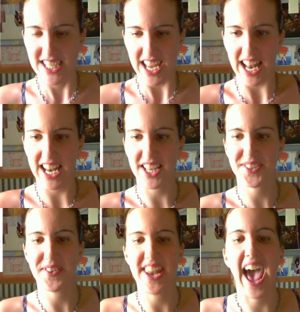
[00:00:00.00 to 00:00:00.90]
At least
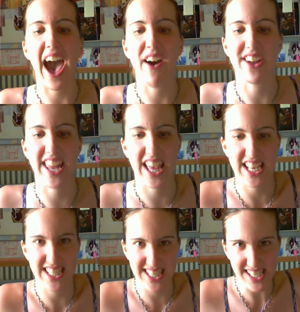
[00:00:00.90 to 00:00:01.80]
for now it
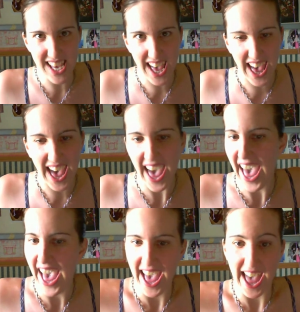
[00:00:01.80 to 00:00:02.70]
is.
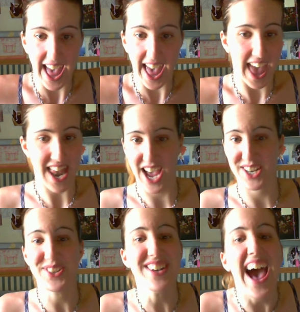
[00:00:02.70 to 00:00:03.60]
And I
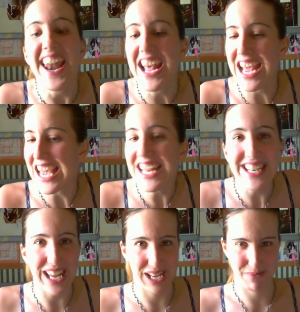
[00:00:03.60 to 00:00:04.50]
do not hate
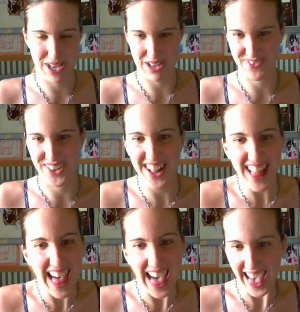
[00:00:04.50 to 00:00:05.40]
gay people.
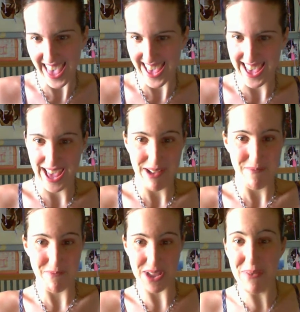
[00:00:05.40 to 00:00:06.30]

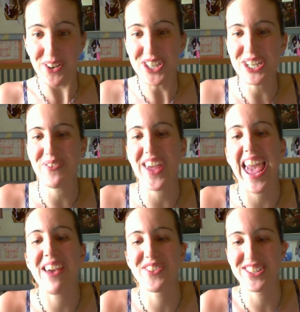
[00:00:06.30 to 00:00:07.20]
People should be
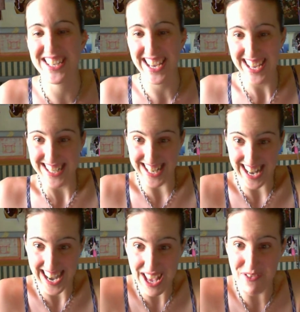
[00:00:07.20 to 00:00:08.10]
able
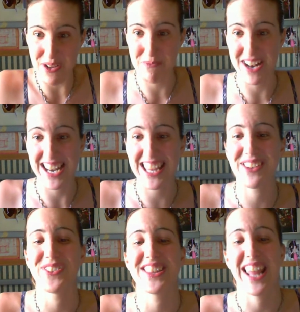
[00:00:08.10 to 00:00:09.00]
to live and believe
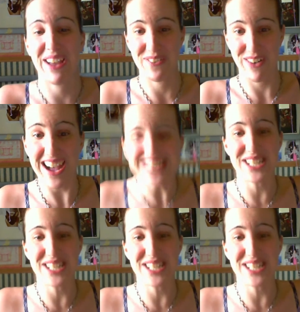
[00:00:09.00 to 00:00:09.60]
what they want to